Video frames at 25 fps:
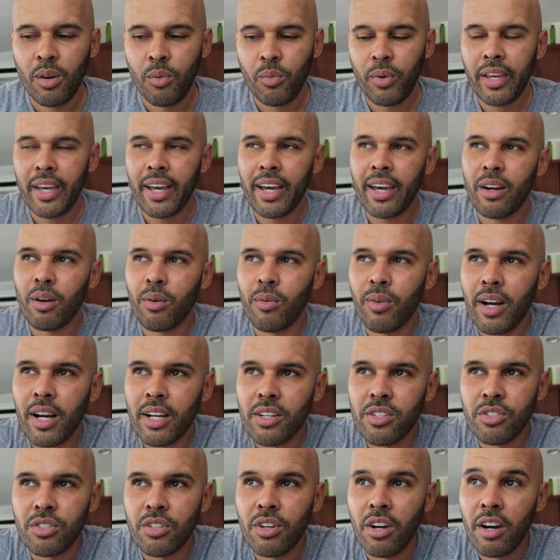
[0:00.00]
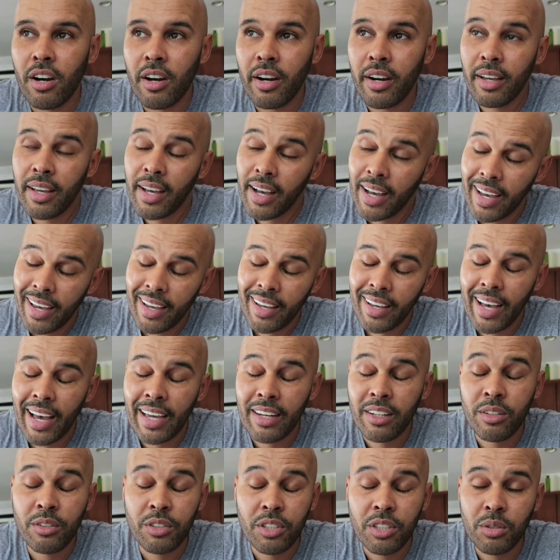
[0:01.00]
We had a rock star, I,
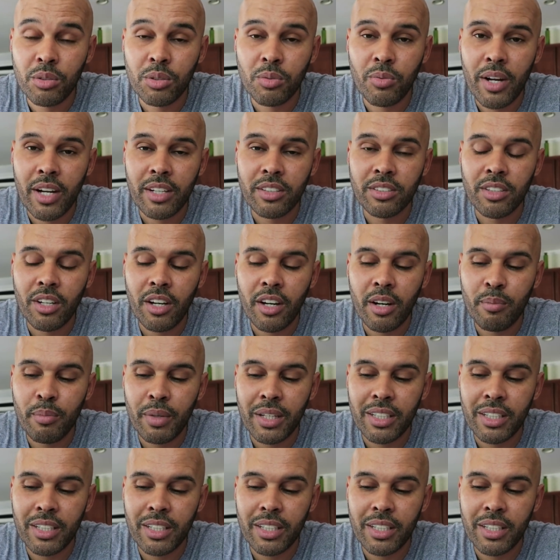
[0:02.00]
I knew she was a rock star,